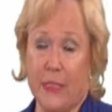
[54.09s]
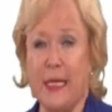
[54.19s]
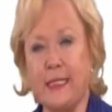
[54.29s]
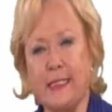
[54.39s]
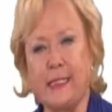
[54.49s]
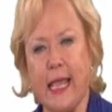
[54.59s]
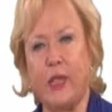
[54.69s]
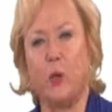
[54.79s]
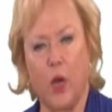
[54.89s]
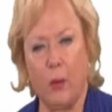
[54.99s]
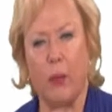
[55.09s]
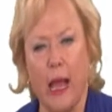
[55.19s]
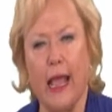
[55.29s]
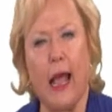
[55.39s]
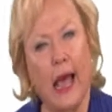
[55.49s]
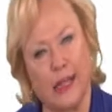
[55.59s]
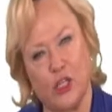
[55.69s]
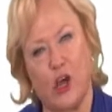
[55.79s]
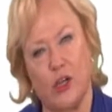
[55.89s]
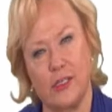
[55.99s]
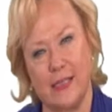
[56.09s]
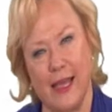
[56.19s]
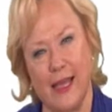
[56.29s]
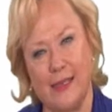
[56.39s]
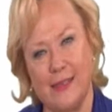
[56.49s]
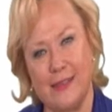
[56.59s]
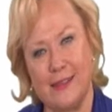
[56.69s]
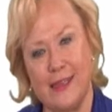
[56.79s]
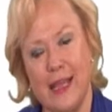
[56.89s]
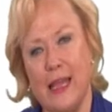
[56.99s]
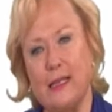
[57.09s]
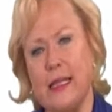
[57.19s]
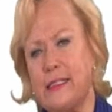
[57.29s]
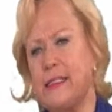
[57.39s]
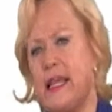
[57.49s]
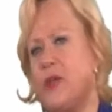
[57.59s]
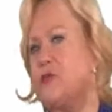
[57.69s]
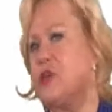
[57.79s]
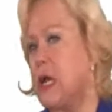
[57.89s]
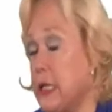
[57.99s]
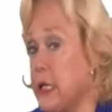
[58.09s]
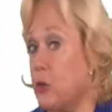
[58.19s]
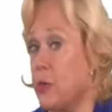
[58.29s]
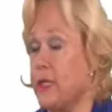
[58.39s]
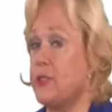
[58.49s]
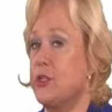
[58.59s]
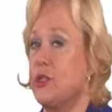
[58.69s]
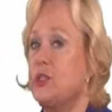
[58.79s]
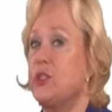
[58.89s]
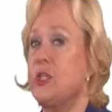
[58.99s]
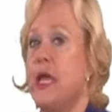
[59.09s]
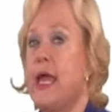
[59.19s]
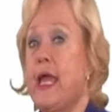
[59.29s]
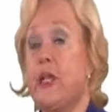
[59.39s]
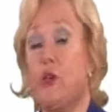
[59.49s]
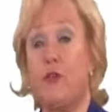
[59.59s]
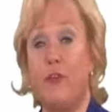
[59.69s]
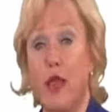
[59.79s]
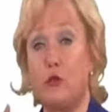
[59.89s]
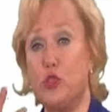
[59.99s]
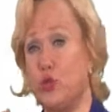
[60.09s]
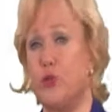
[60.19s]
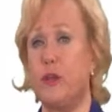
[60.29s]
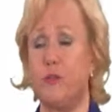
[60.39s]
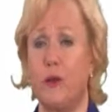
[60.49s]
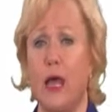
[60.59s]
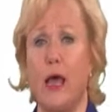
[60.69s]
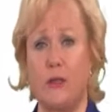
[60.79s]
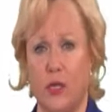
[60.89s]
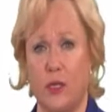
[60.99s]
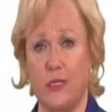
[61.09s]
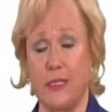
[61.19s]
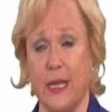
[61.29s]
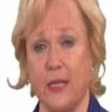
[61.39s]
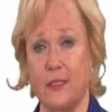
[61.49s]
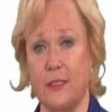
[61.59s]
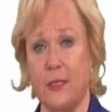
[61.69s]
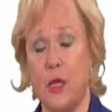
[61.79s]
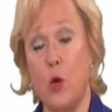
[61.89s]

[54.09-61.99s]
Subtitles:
Let's say you want to buy a hot dog stand. And let's say you've done a little research and you've found two different hot dog stands.